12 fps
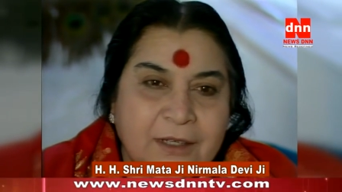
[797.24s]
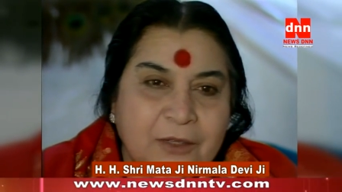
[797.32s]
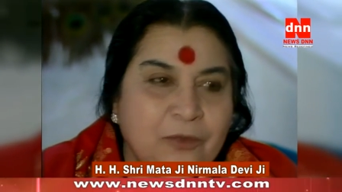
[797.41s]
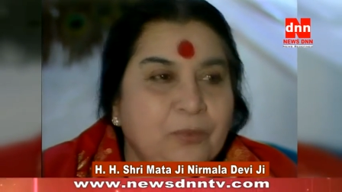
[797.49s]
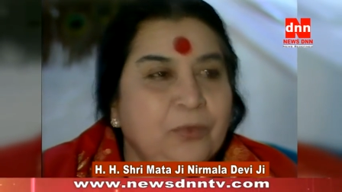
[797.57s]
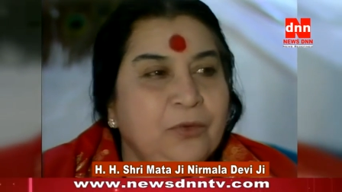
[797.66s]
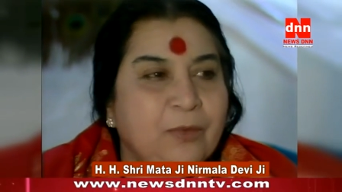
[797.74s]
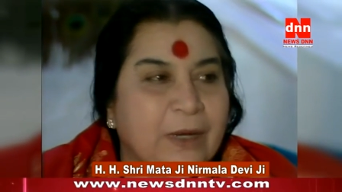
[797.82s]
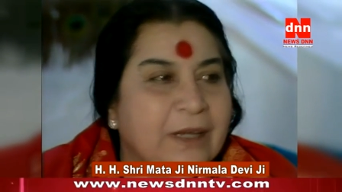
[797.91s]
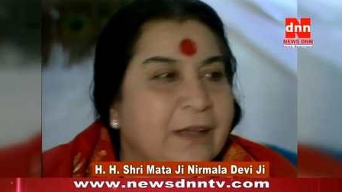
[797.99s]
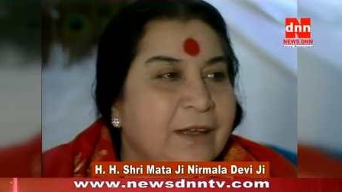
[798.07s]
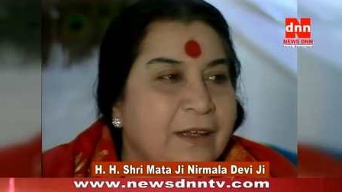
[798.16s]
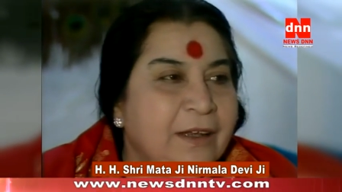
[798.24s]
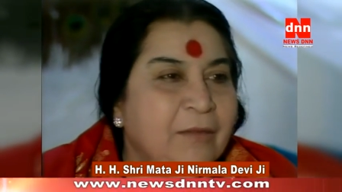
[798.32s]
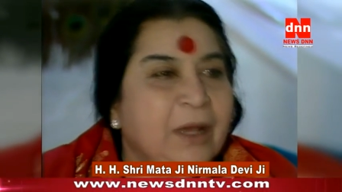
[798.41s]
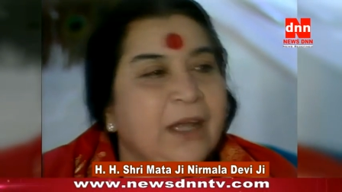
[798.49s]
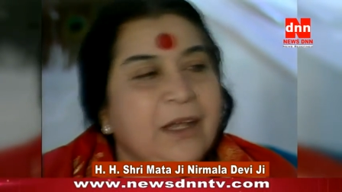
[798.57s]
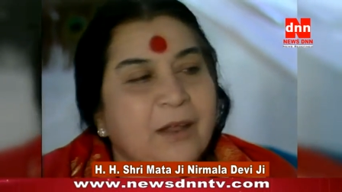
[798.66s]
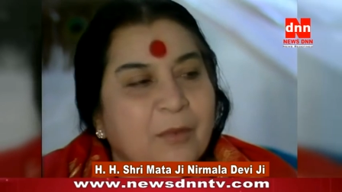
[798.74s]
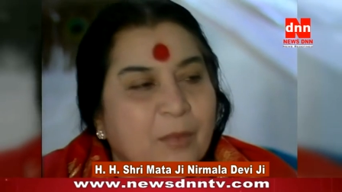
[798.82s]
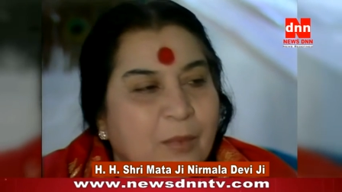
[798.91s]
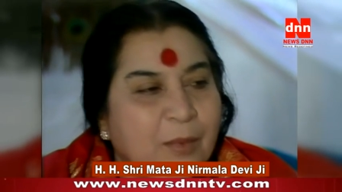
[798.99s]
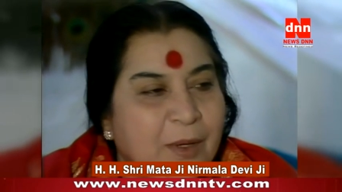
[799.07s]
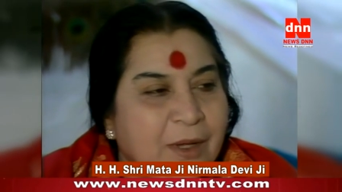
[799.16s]
You put one kiln in my name.
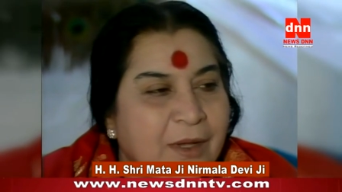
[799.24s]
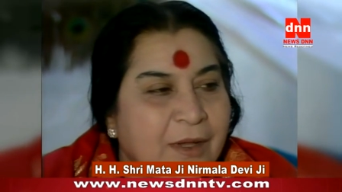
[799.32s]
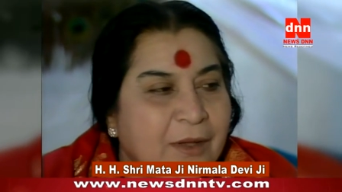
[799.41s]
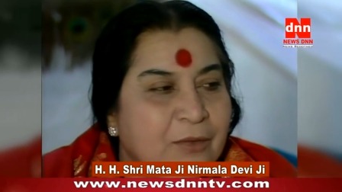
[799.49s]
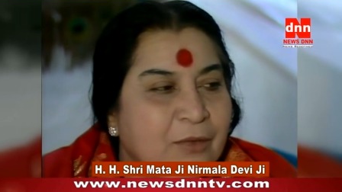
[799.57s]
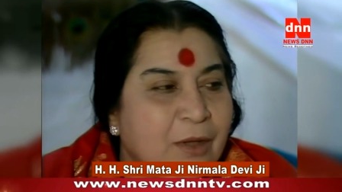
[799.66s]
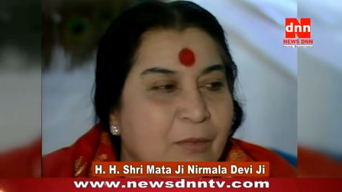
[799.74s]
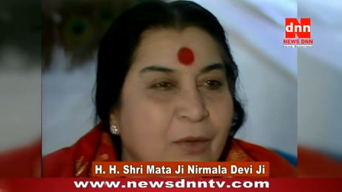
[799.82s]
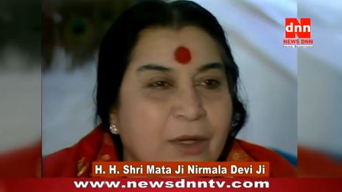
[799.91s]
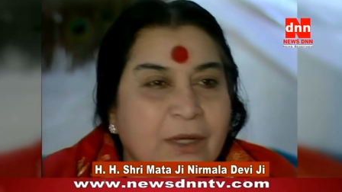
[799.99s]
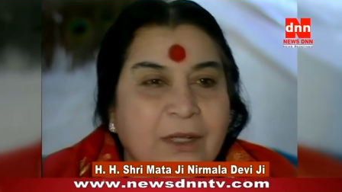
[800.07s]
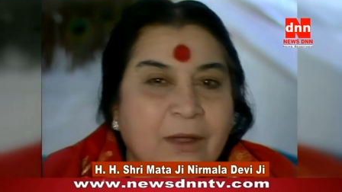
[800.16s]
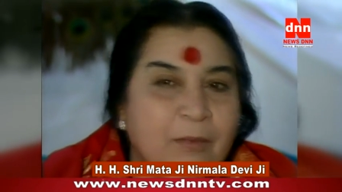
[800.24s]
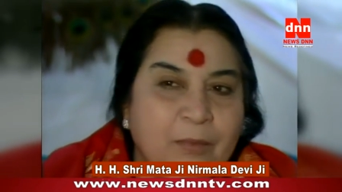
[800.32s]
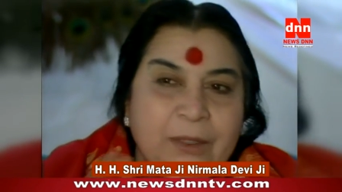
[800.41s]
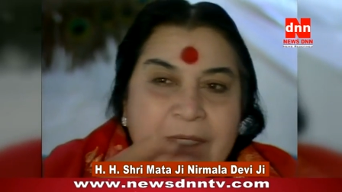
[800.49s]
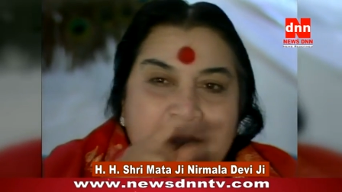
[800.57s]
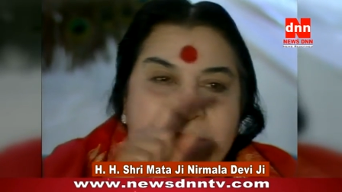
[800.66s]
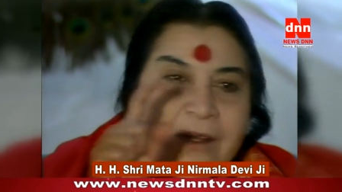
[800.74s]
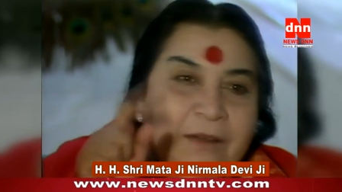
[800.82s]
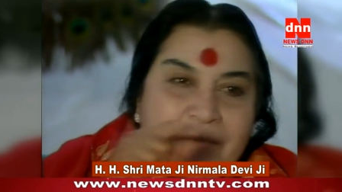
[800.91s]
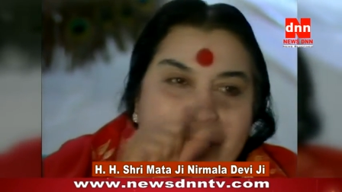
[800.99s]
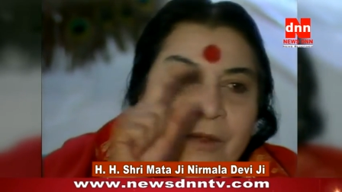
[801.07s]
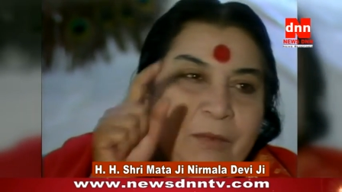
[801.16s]
So I bought a complete
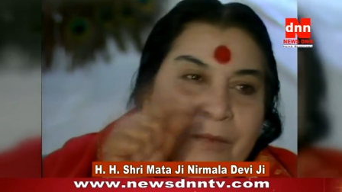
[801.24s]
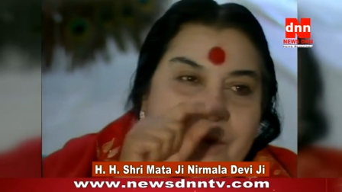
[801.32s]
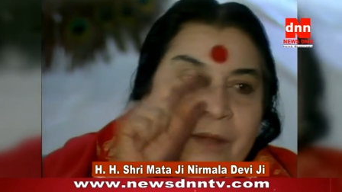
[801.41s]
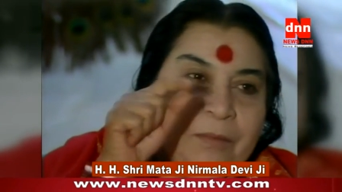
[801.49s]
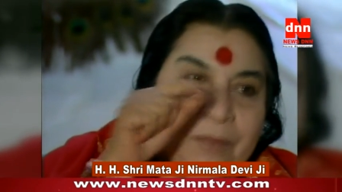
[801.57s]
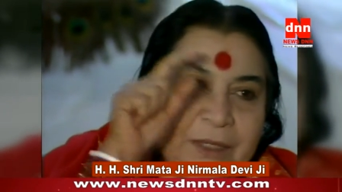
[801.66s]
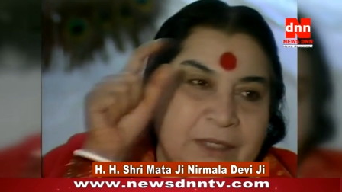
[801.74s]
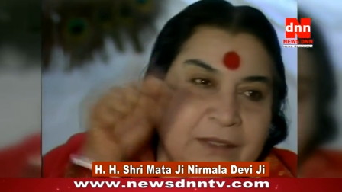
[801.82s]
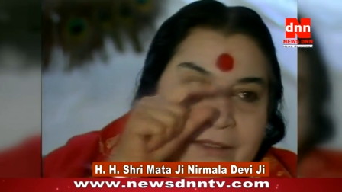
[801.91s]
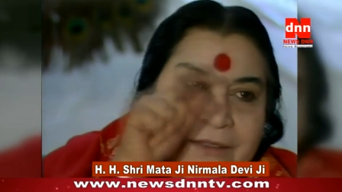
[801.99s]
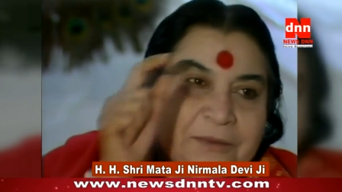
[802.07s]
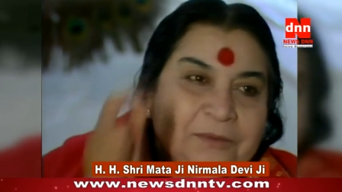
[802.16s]
kiln from him, complete.